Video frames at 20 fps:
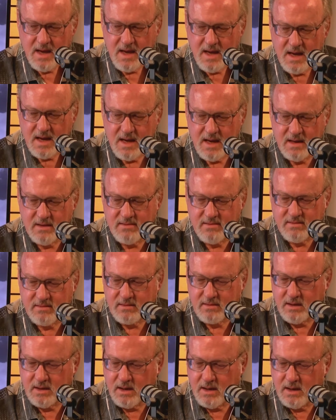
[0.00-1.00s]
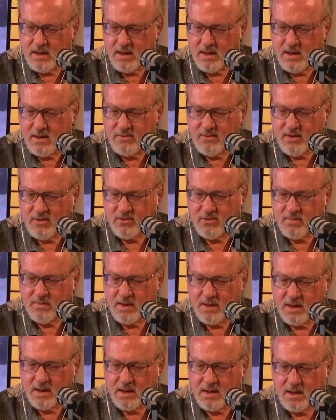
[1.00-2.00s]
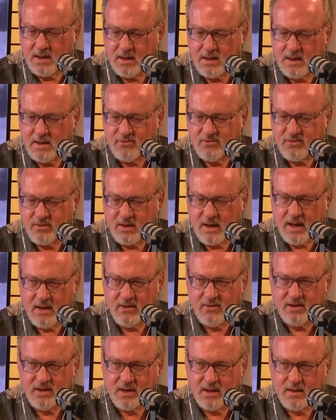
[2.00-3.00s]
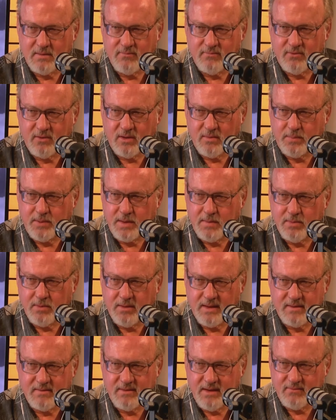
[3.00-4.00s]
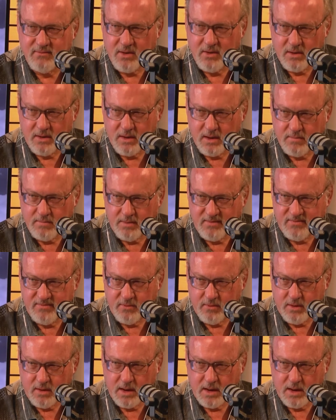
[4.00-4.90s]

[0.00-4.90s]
It's ultimately, as you're casting it, full of people they've never heard of before. I'm